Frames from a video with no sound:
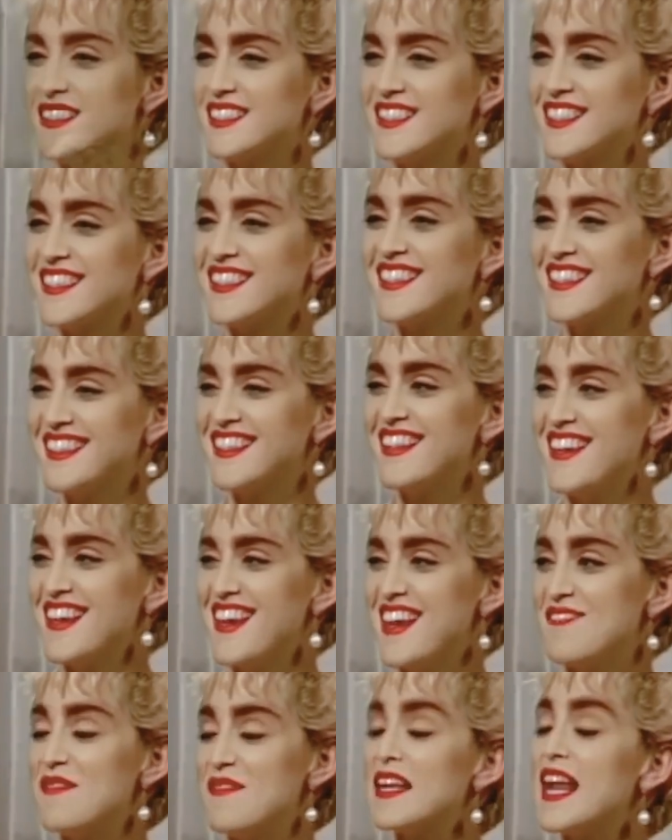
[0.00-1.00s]
that you
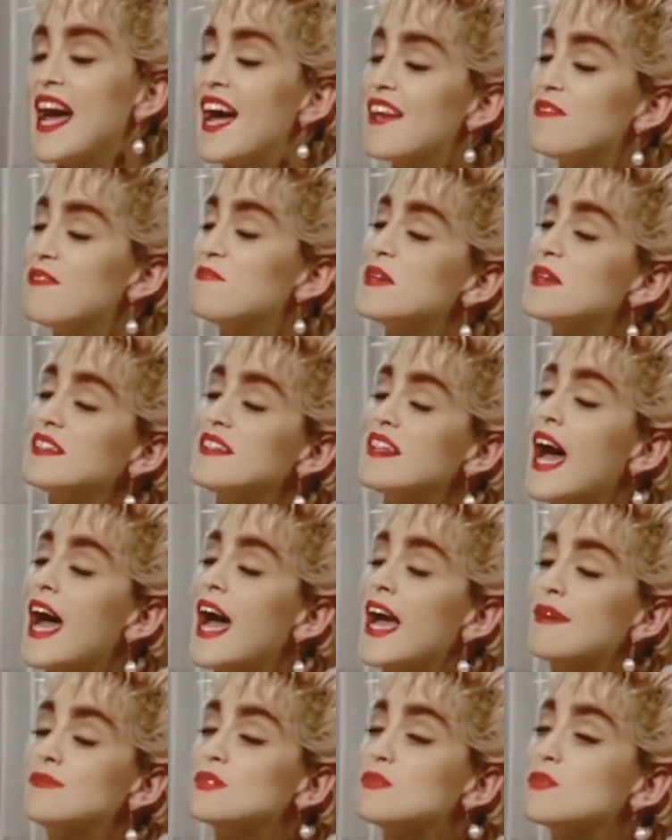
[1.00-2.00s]
were a very noisy
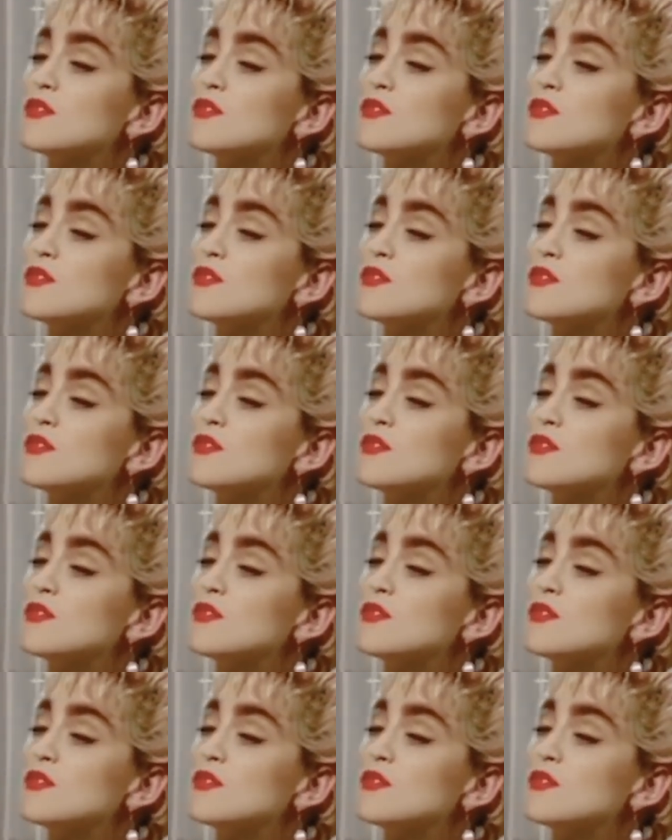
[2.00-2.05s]
girl.